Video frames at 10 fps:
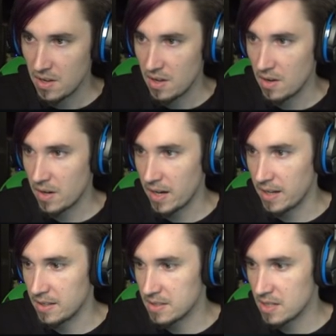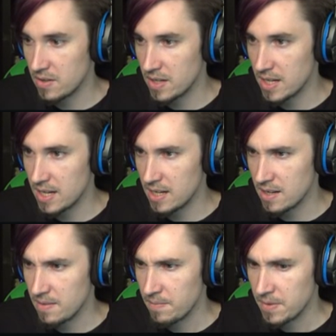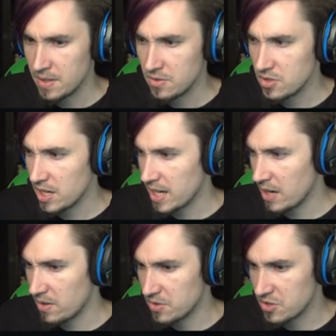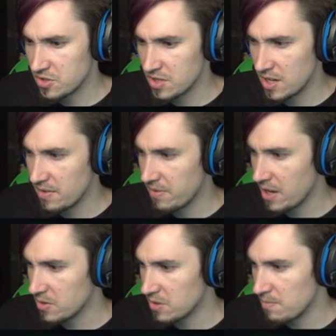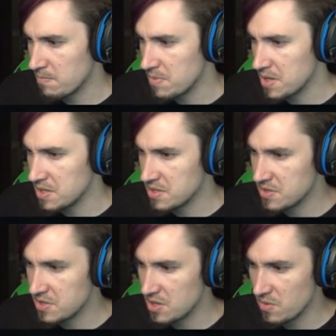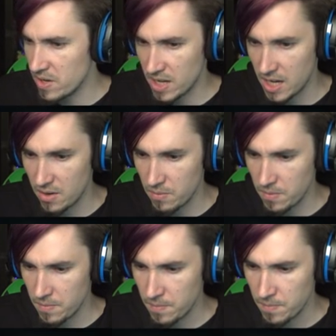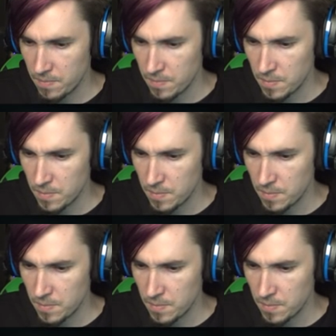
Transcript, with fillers: Okay, let's go ahead. Check out our stuff. How's our mittens doing? Can heavy.